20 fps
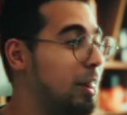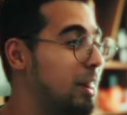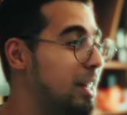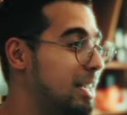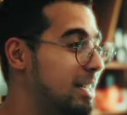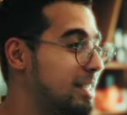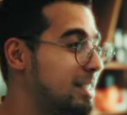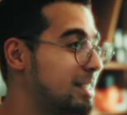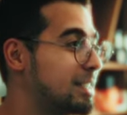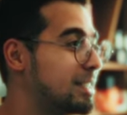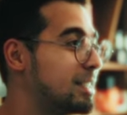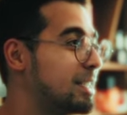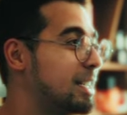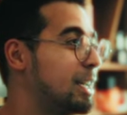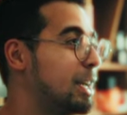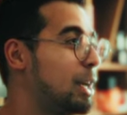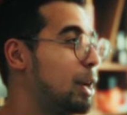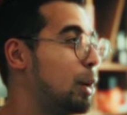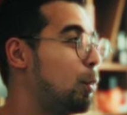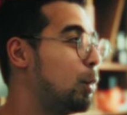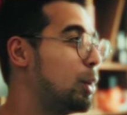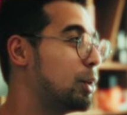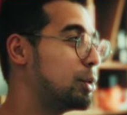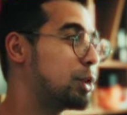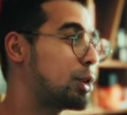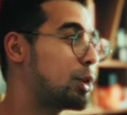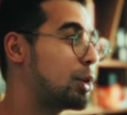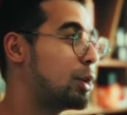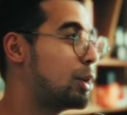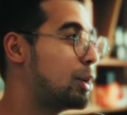this will
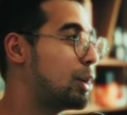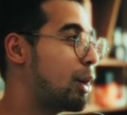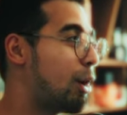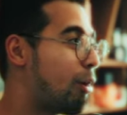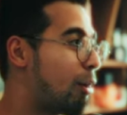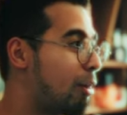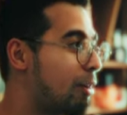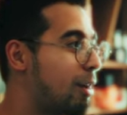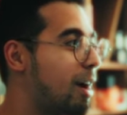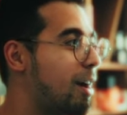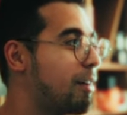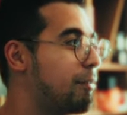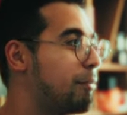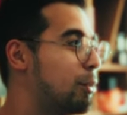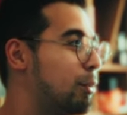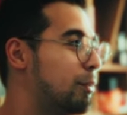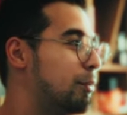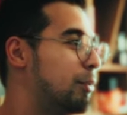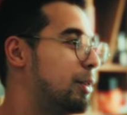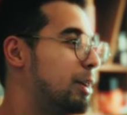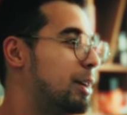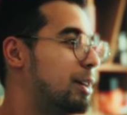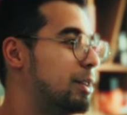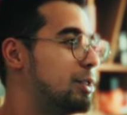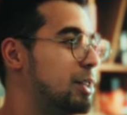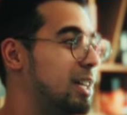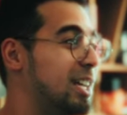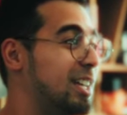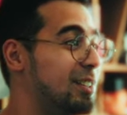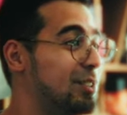turn our iPhone
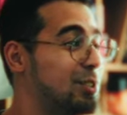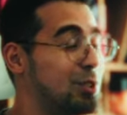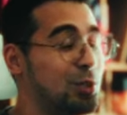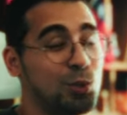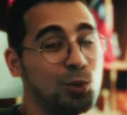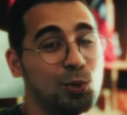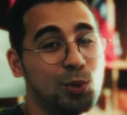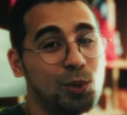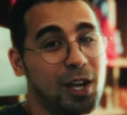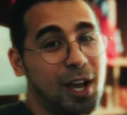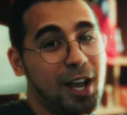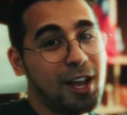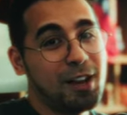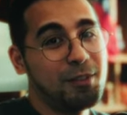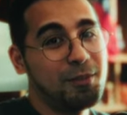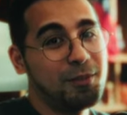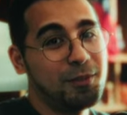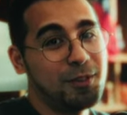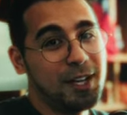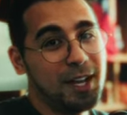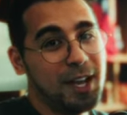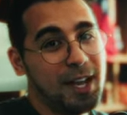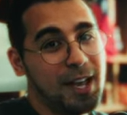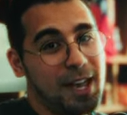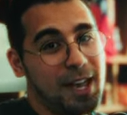footage into kind of like